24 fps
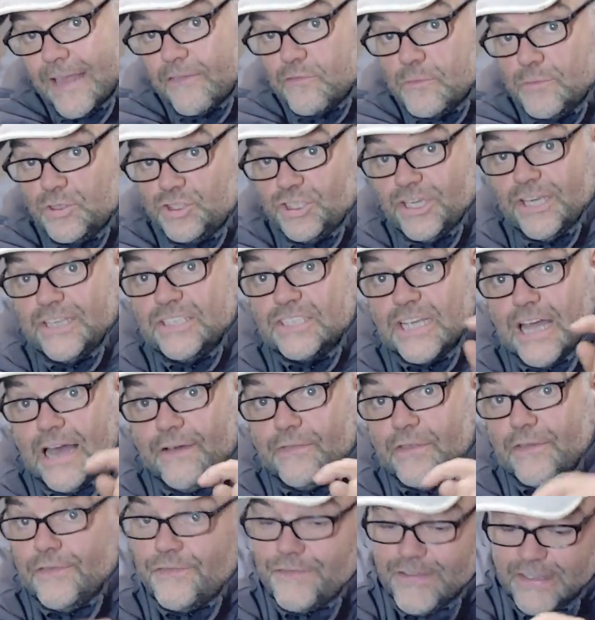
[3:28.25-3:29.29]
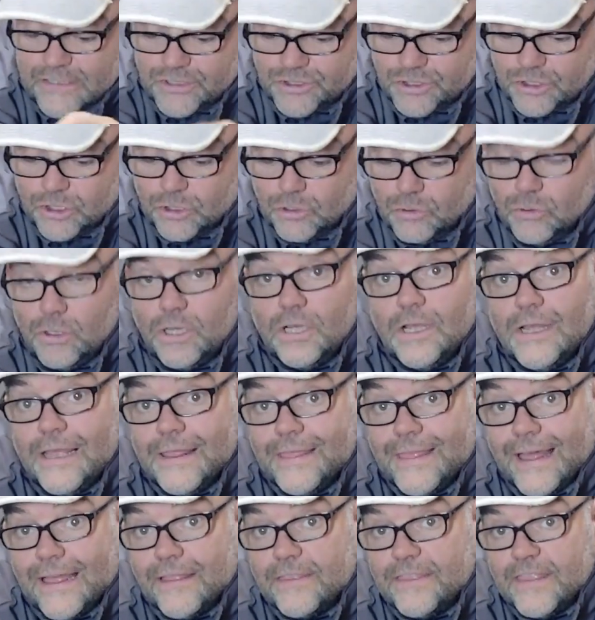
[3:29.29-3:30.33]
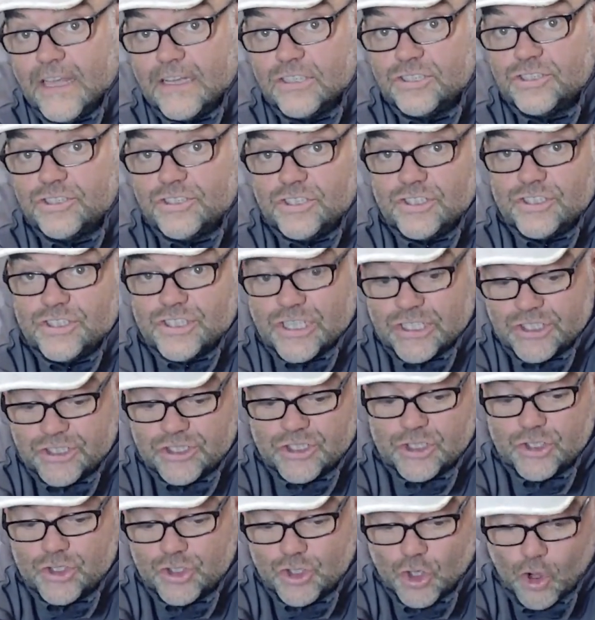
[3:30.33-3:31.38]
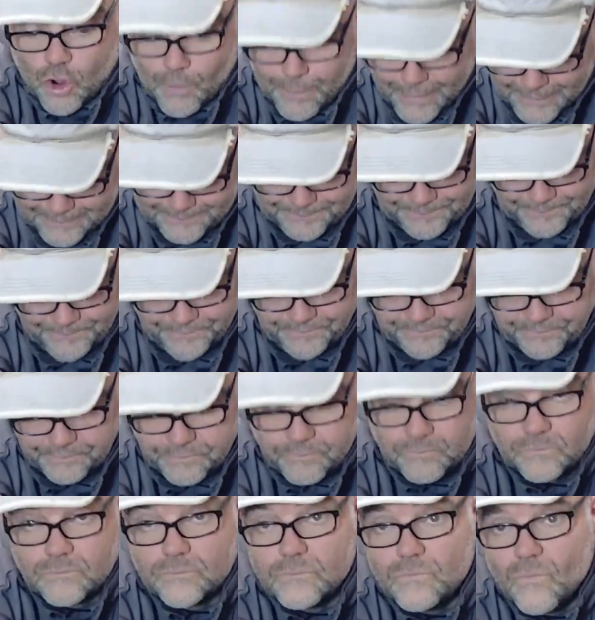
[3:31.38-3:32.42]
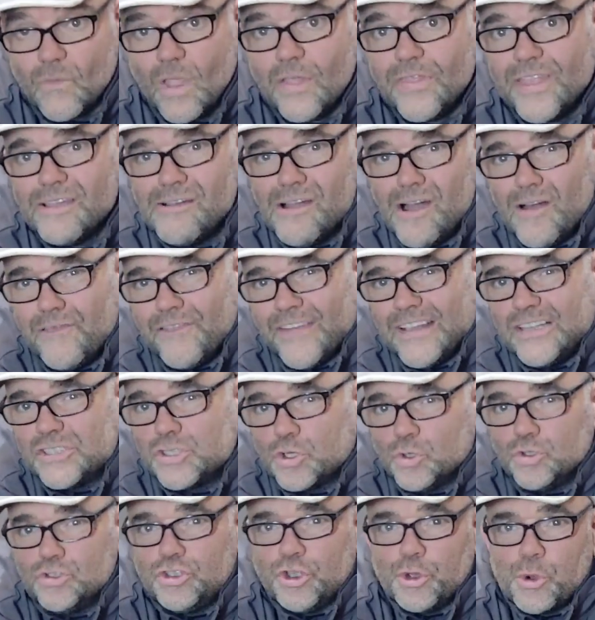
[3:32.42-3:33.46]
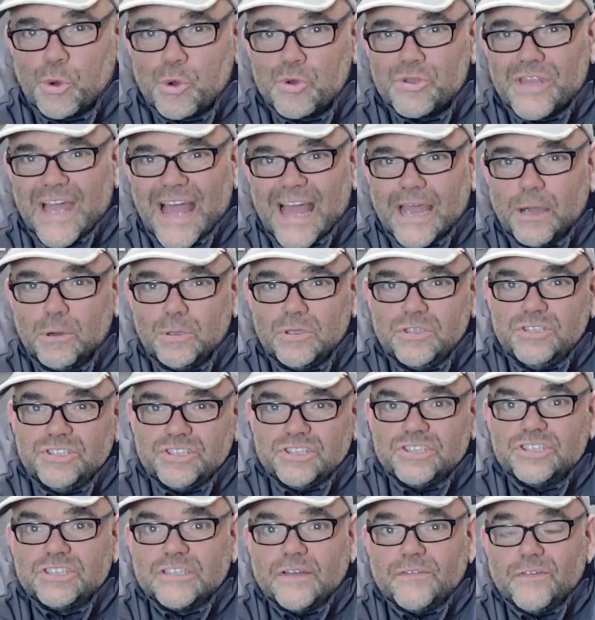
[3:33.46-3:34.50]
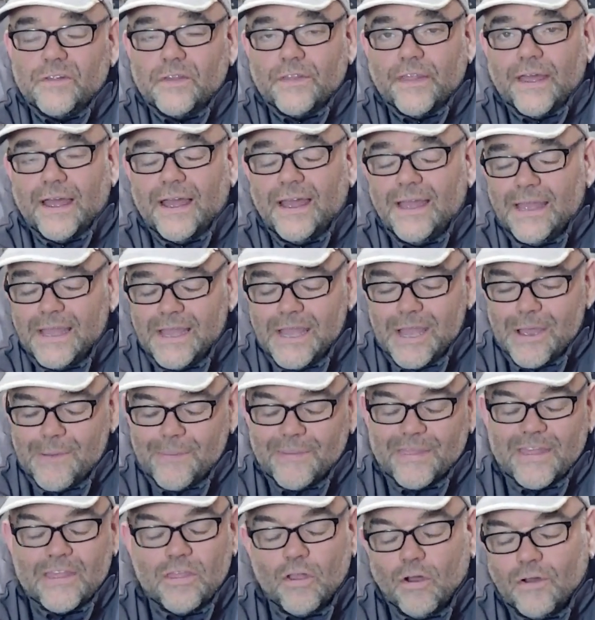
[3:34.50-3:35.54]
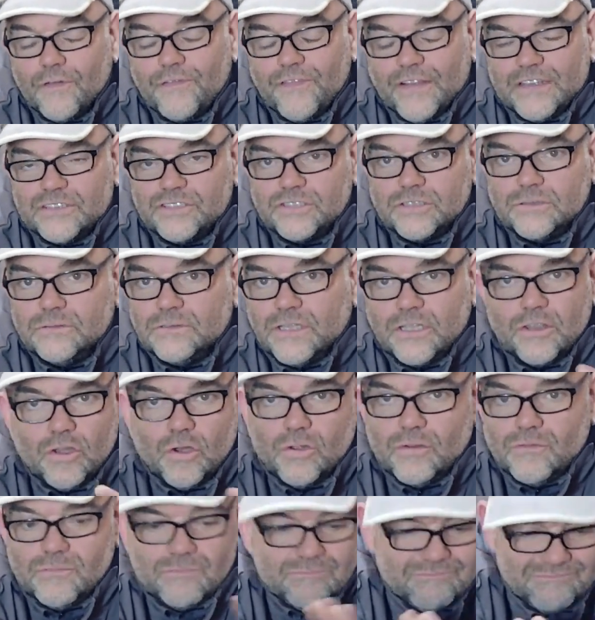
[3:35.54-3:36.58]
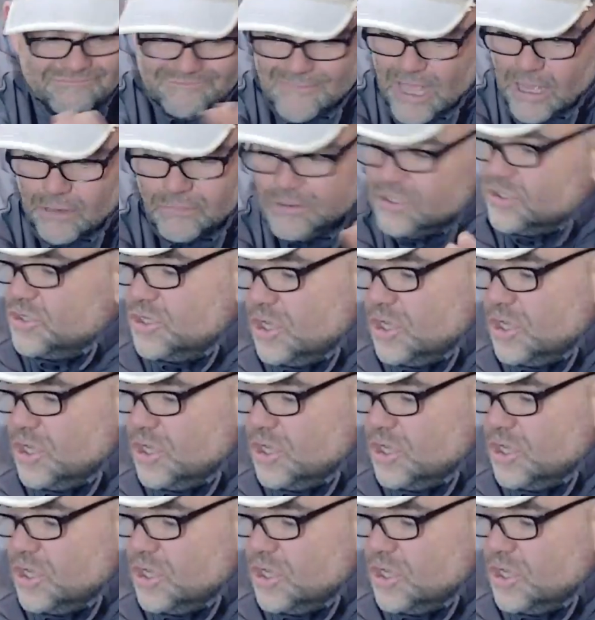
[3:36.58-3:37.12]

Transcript: other machines other than FESTOOL that does this job. There are things called Duro Dowlers and stuff like that, but they're not a FESTOOL. They're not. No, there's